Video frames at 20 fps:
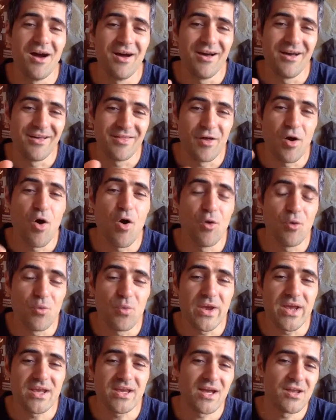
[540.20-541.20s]
uh, the whole
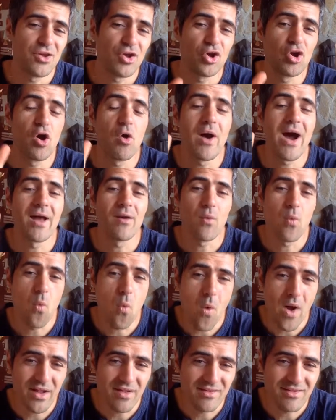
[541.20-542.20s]
week and you go out
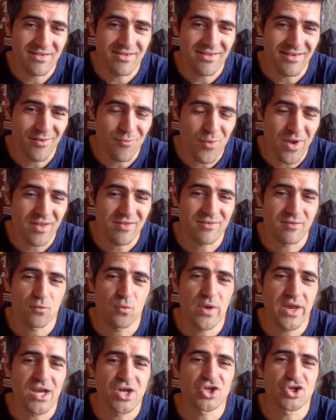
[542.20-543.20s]
once once a
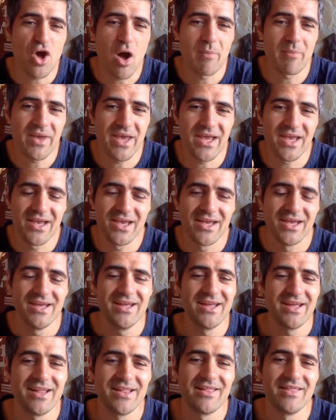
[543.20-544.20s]
week shopping,
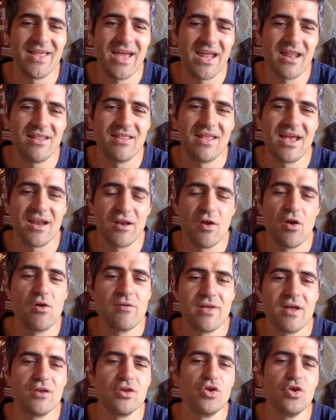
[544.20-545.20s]
then they
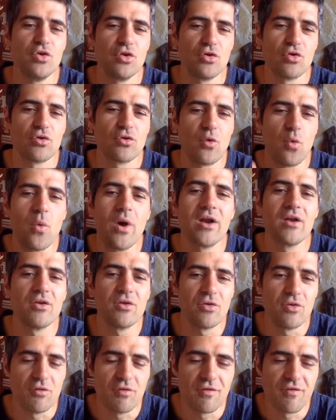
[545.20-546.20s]
know that you, you're the one
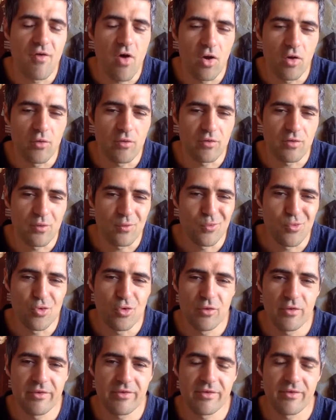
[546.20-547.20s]
who follows the
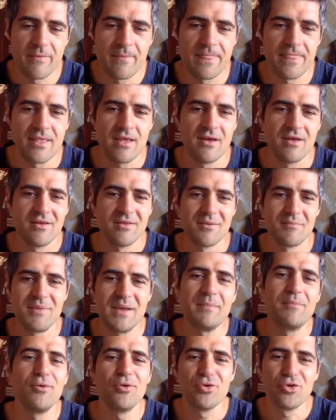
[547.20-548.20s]
rules.
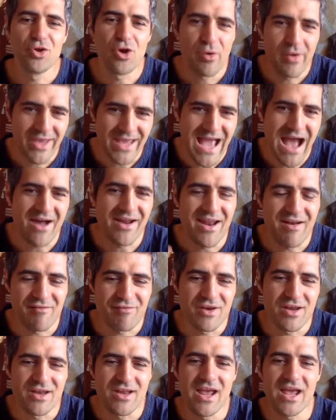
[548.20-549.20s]
People who going out
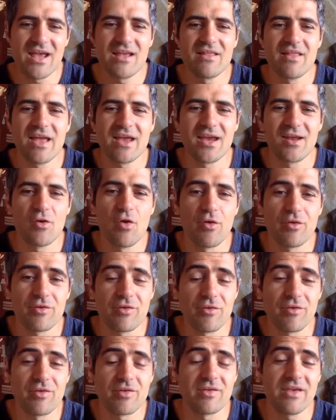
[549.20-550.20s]
every day, they can
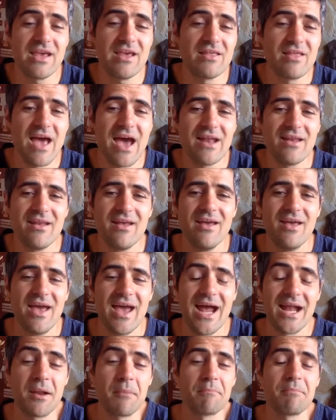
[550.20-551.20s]
also see that.
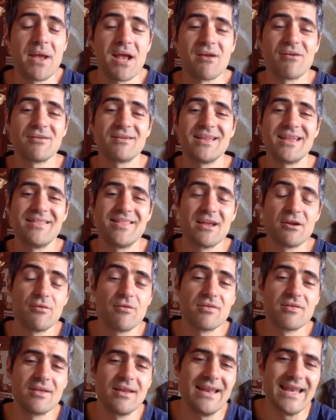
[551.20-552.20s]
And apparently there
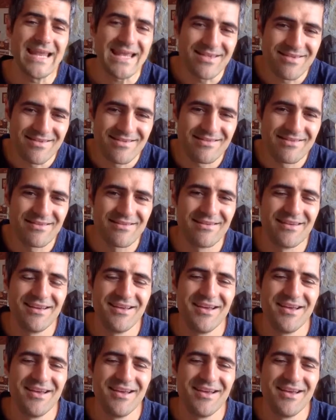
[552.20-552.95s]
is a list